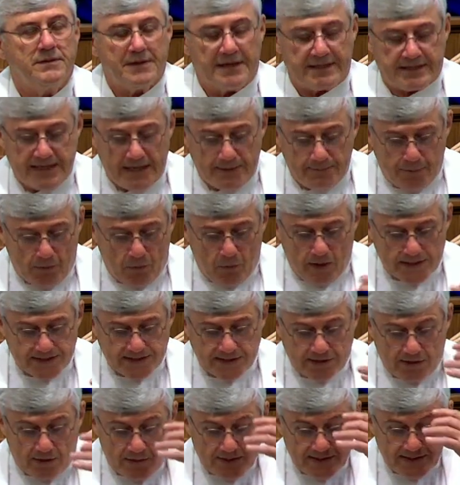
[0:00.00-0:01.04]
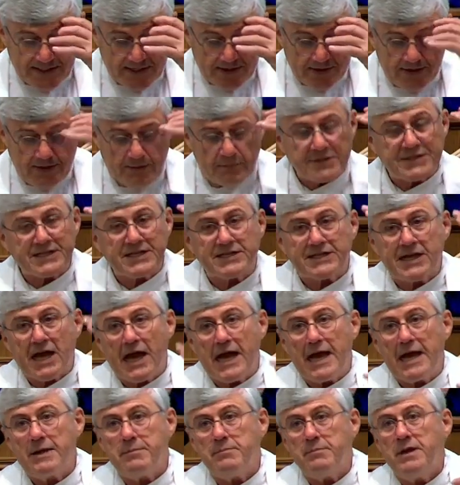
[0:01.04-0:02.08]
The temple wasn't always there. There was a
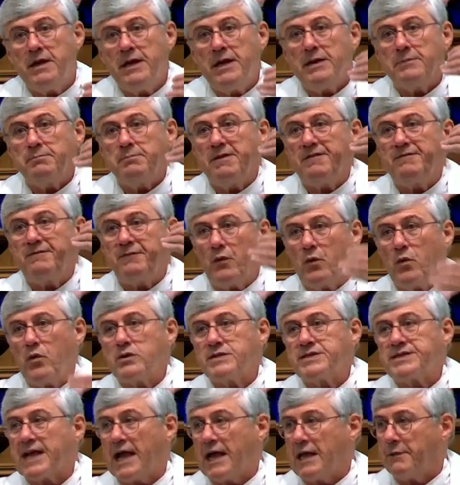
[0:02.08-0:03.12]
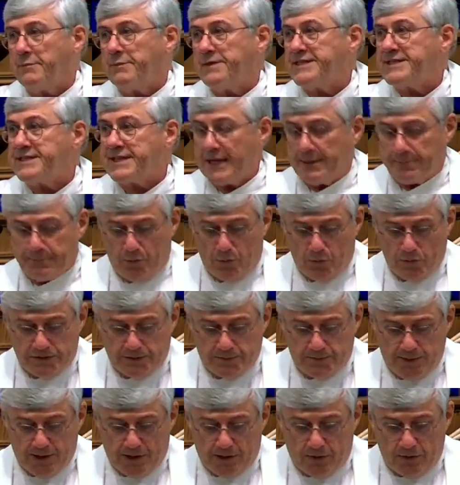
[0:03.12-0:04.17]
time before Solomon's temple
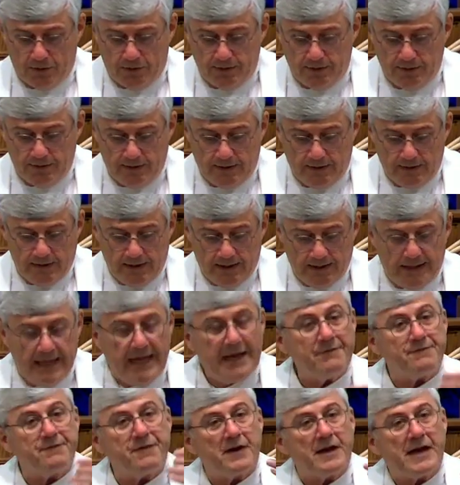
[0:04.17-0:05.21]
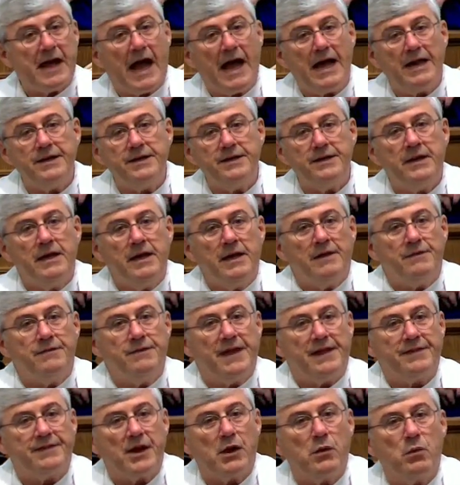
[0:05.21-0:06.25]
was built. They have forgotten
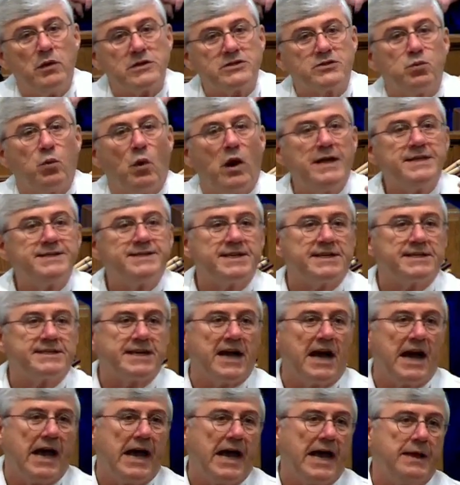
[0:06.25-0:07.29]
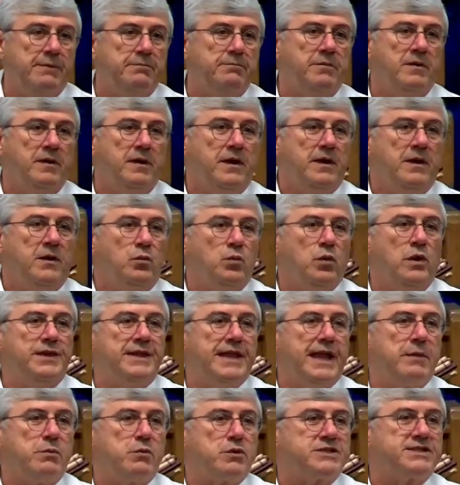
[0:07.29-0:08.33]
that there was once a time when
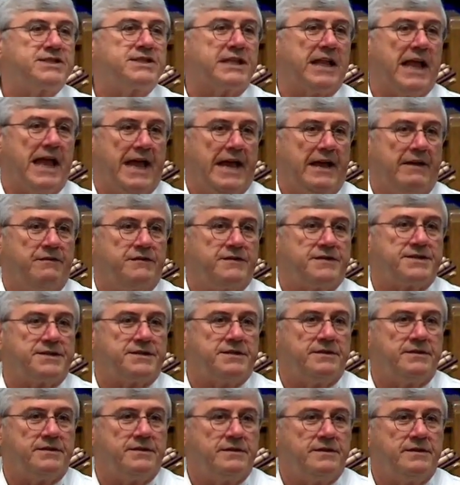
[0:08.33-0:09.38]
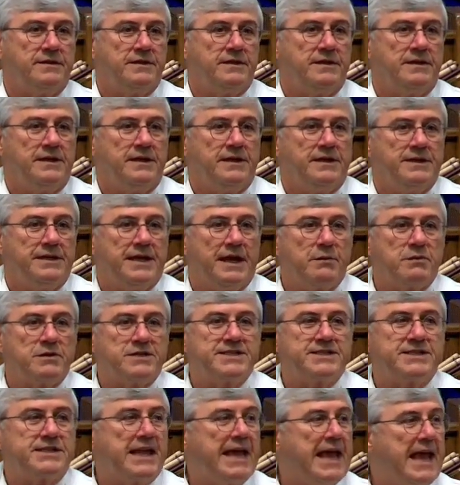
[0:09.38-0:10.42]
they were slaves. They were
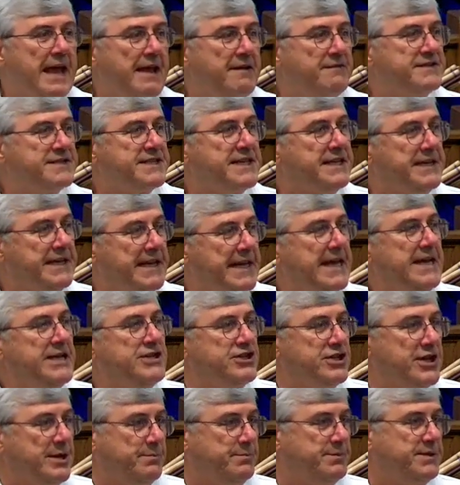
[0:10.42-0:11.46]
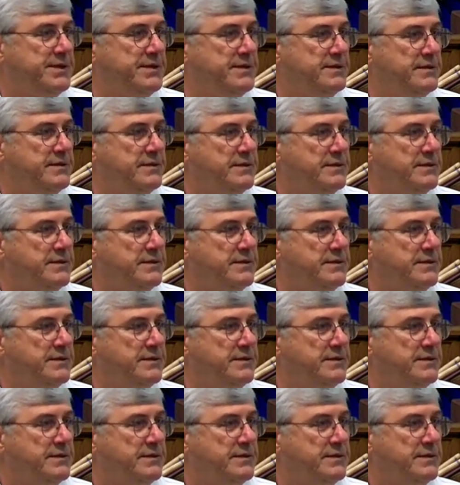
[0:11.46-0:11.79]
slaves in Egypt